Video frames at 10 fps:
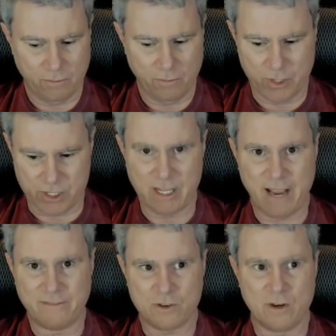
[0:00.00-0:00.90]
was a
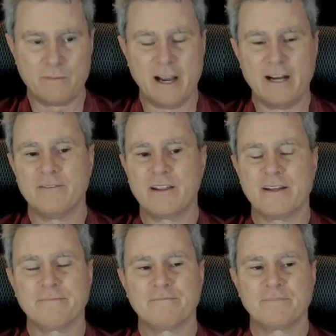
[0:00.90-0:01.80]
live stream kind of a
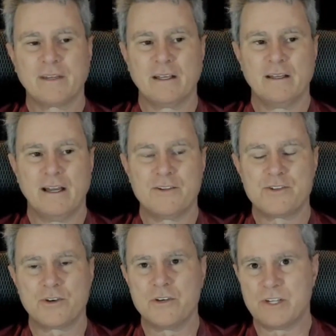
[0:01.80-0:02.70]
thing. And
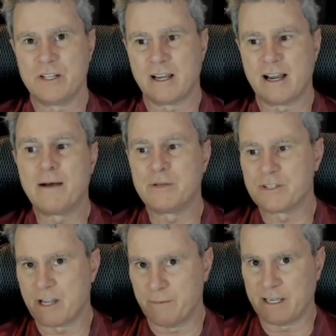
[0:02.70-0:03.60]
so you see the
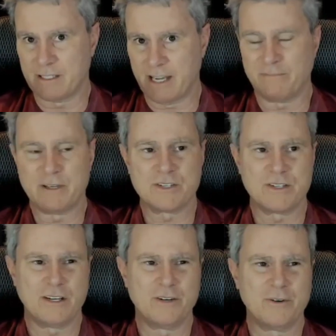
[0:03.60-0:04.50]
comments coming in live, much as
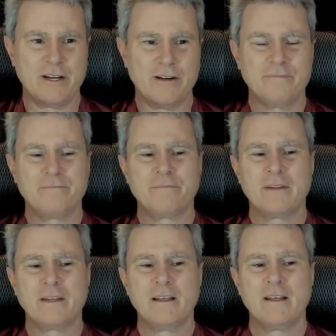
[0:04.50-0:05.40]
they do here.
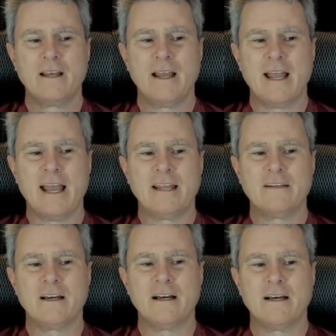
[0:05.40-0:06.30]

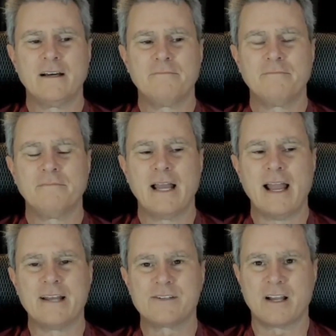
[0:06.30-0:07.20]
And
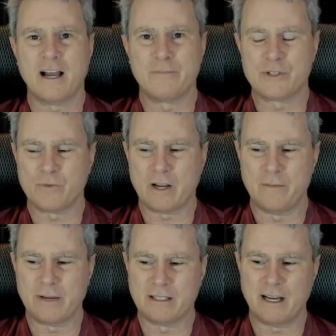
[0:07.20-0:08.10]
as the comments were
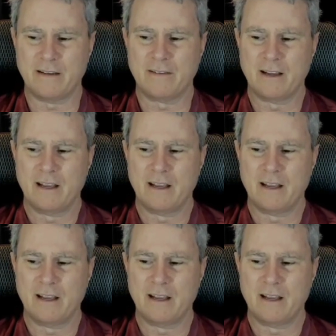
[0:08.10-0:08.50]
coming in live,